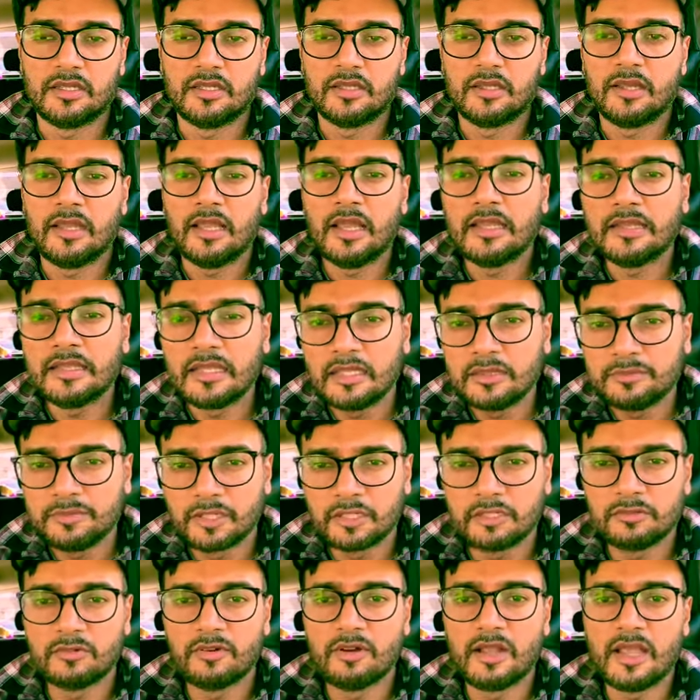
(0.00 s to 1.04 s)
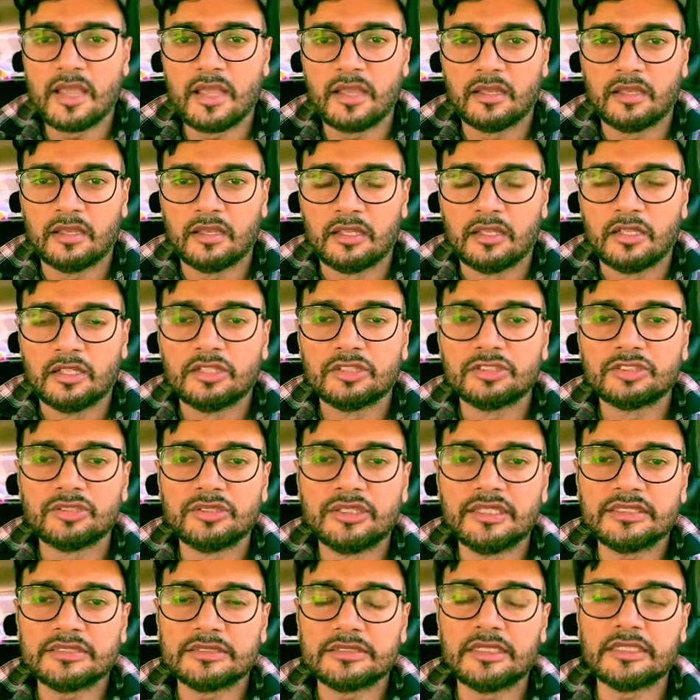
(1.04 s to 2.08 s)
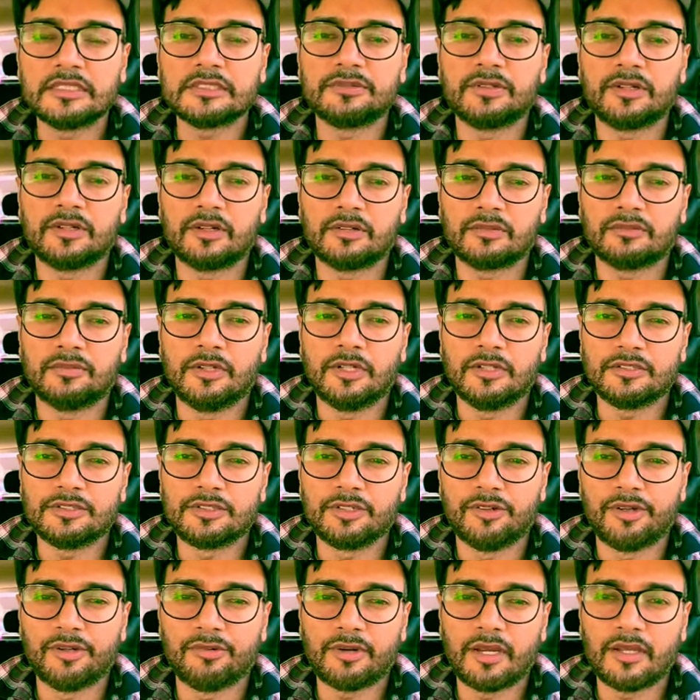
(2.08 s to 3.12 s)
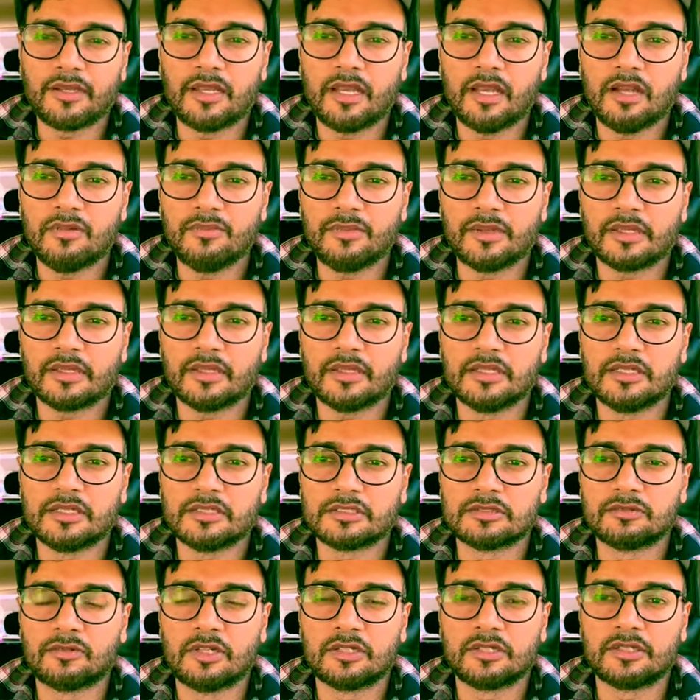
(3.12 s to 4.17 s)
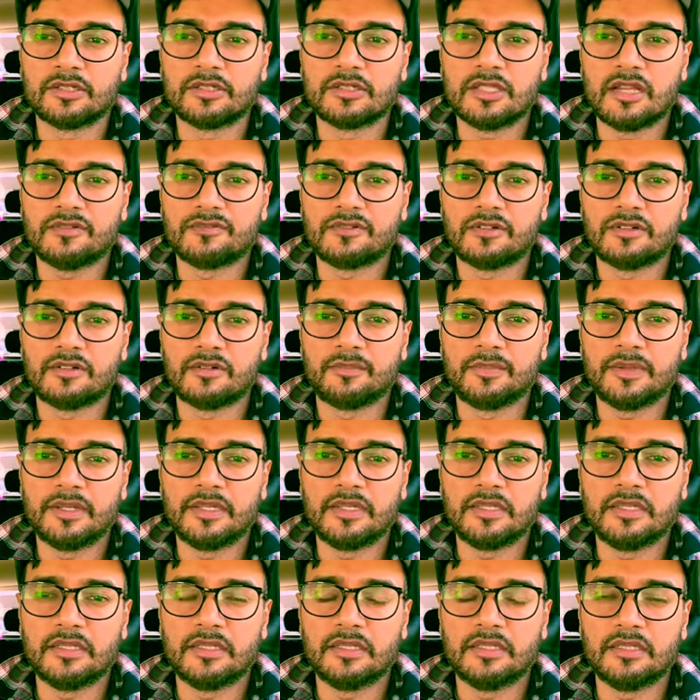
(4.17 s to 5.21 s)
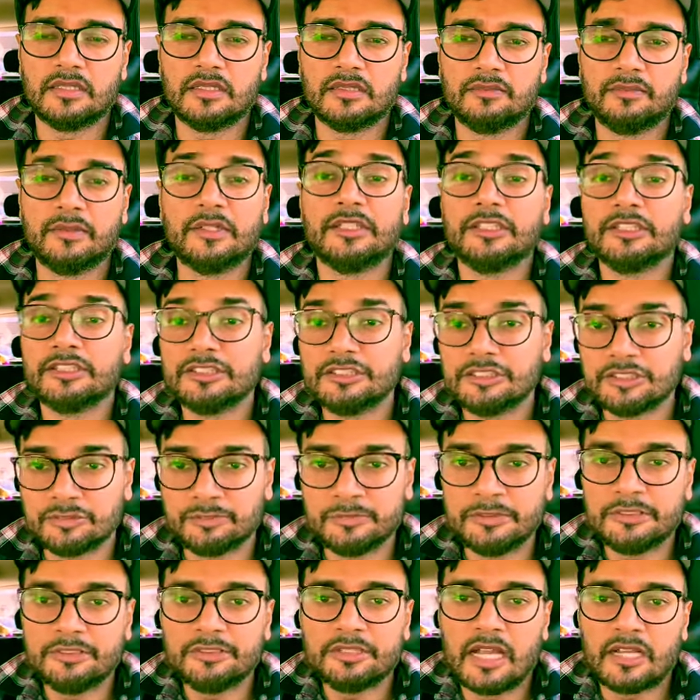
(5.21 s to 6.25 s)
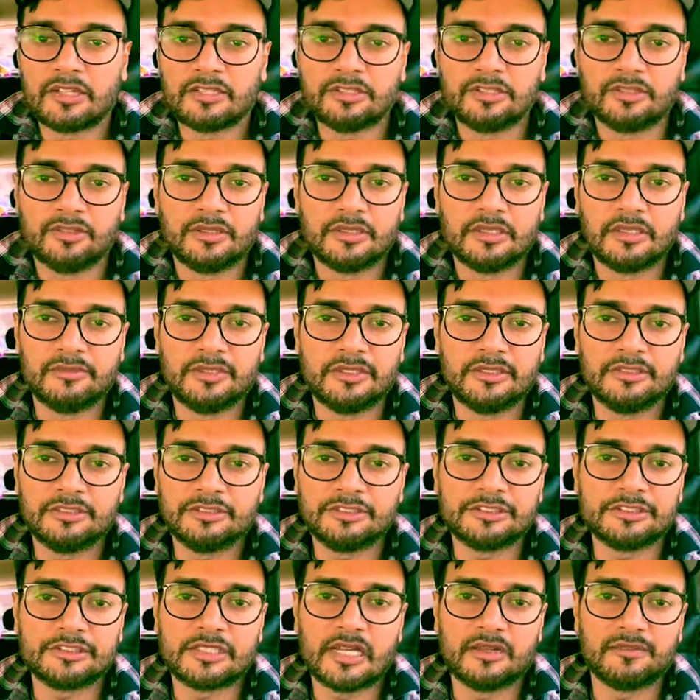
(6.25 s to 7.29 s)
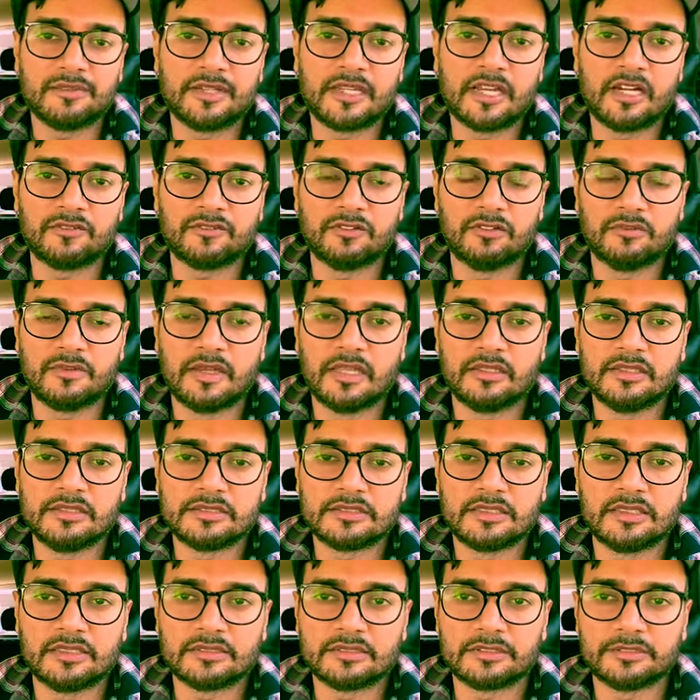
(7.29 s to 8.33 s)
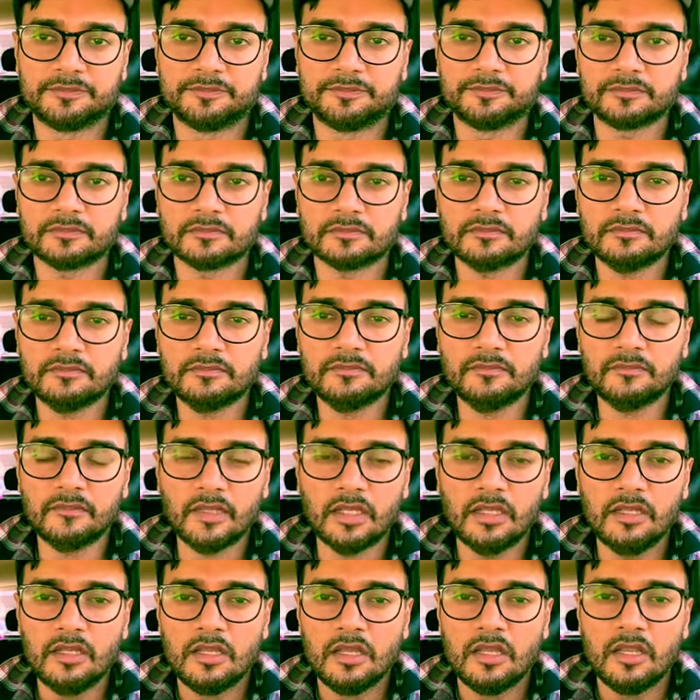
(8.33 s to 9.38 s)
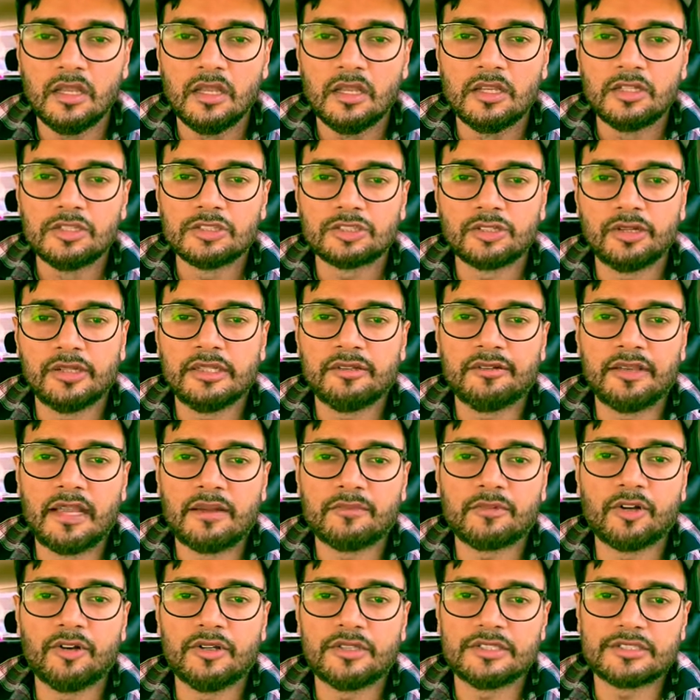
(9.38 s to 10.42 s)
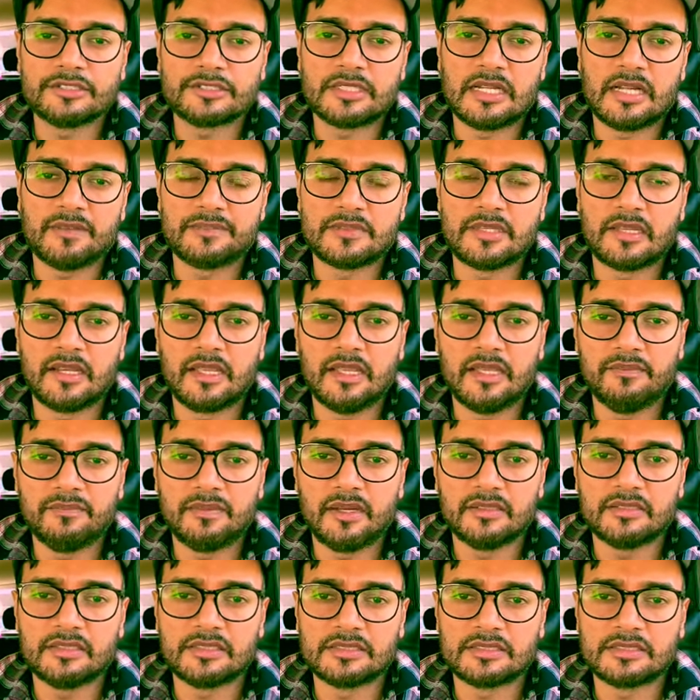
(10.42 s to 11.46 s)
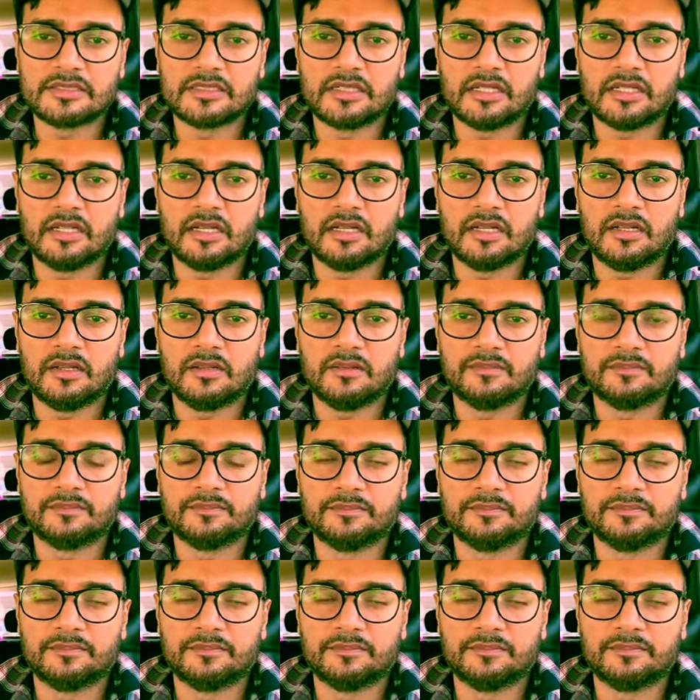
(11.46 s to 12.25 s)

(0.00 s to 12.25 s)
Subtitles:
and then you put them away. So these things we're doing right now because one could never be, you got to do it. I mean, you just got to be careful about these things. So anyway, I'm going to stop today about this, the